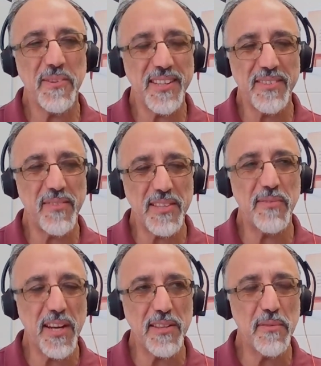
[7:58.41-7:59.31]
is
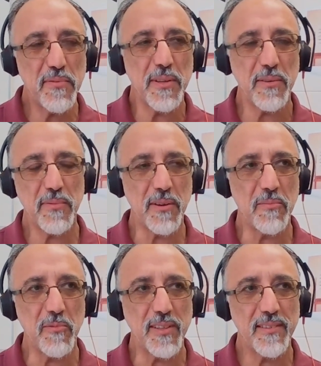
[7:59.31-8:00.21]
very different
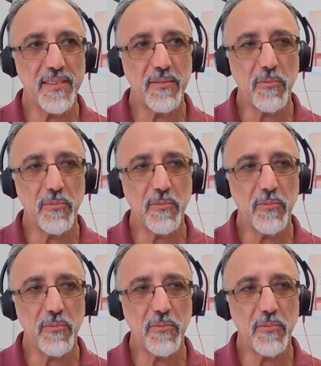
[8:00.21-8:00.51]
from what